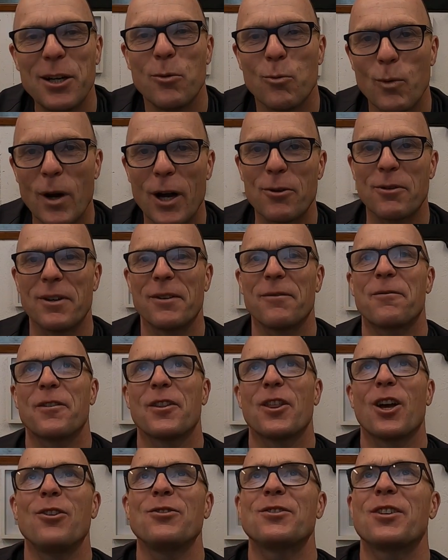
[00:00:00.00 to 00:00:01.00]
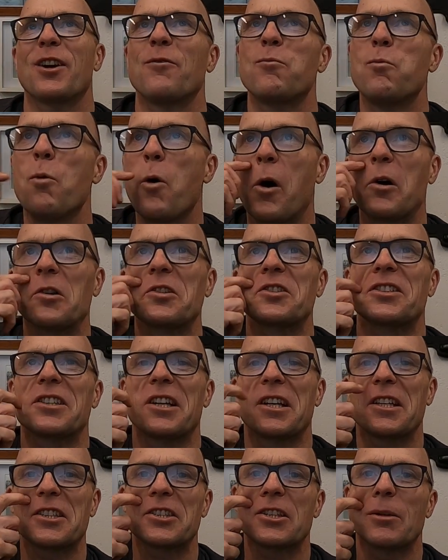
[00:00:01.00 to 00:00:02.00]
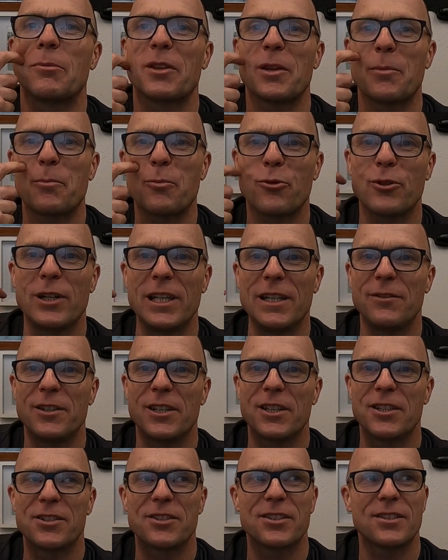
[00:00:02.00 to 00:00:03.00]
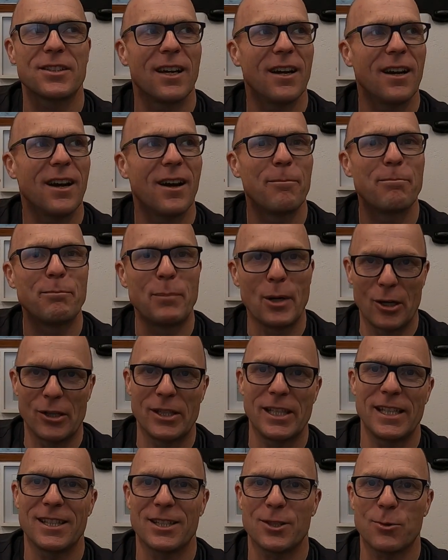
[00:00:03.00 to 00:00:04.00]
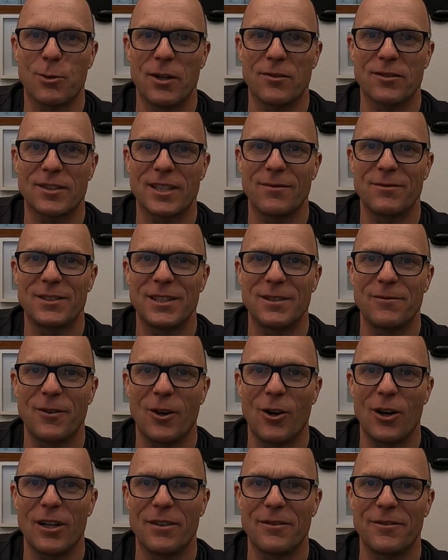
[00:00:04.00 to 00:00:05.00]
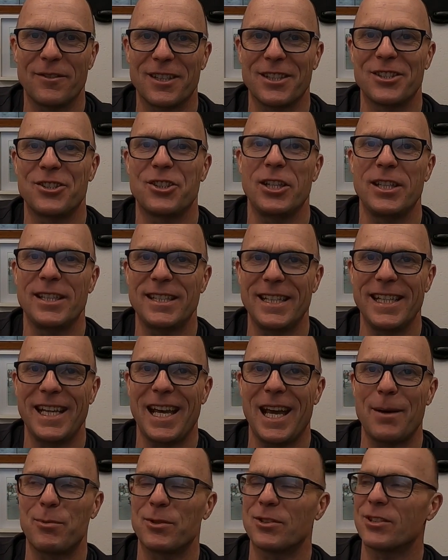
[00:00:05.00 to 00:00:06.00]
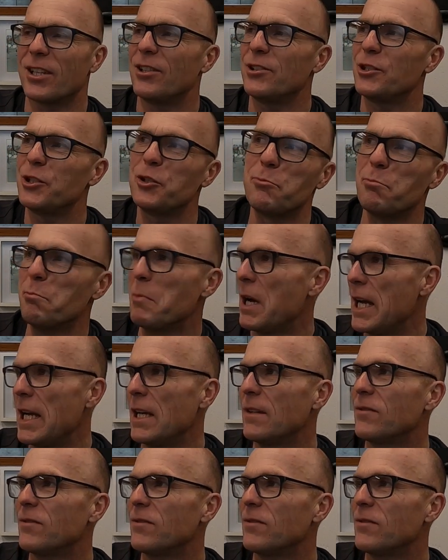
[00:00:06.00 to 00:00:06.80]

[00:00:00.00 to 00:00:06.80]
Well, for those that have watched some of the previous Bernie the 1275 GT episodes, you may